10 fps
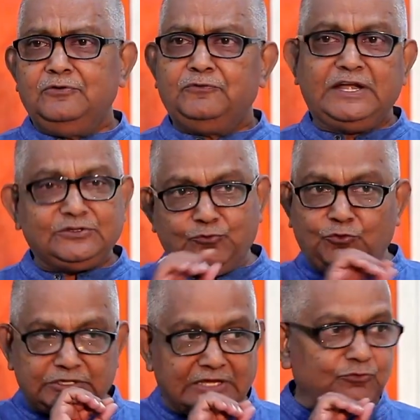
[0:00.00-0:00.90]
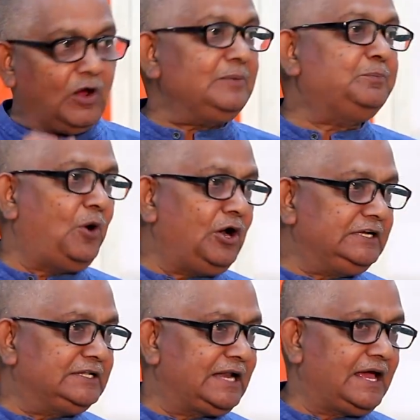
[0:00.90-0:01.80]
Friends, there is one
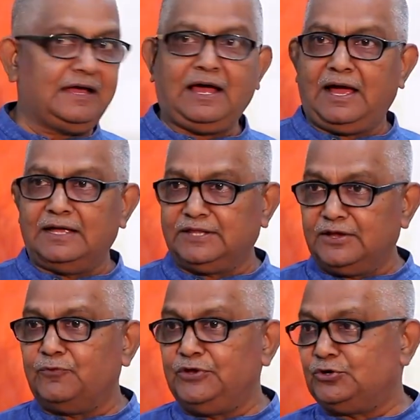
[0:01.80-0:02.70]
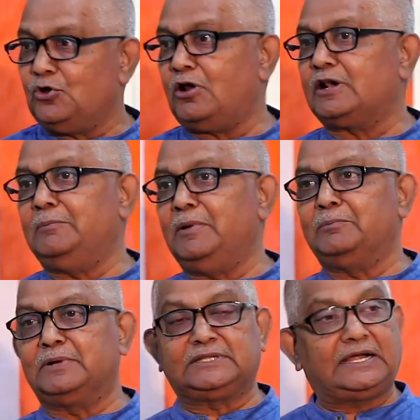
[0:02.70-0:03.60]
point that I think we should all
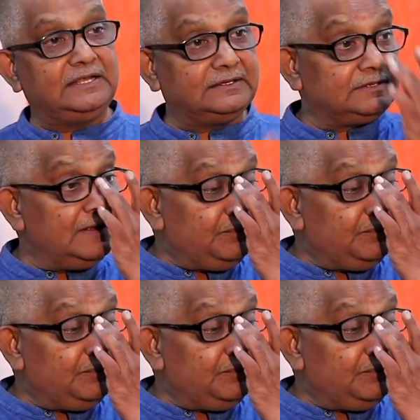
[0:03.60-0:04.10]
remember, that is